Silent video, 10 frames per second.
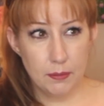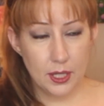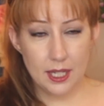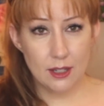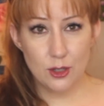
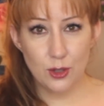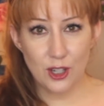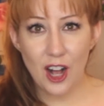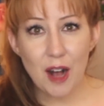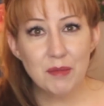put here to
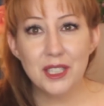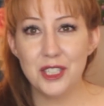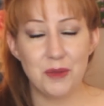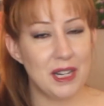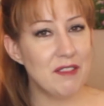
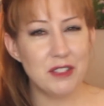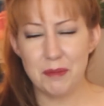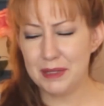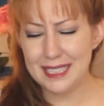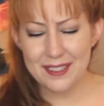accomplish, whatever
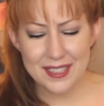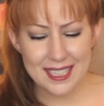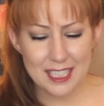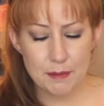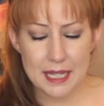their belief
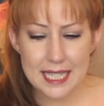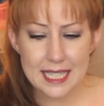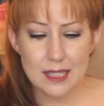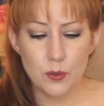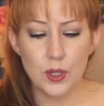system
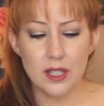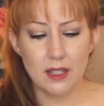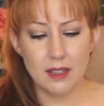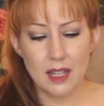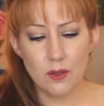is,
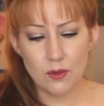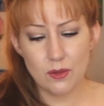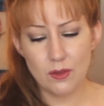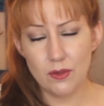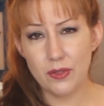well,
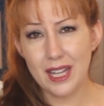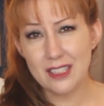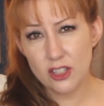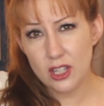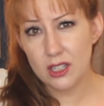then
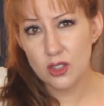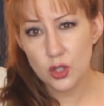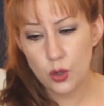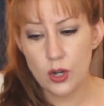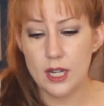that's their
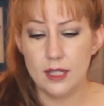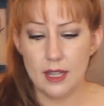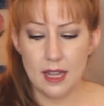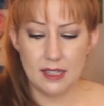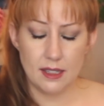
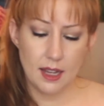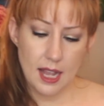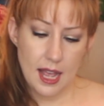choice. And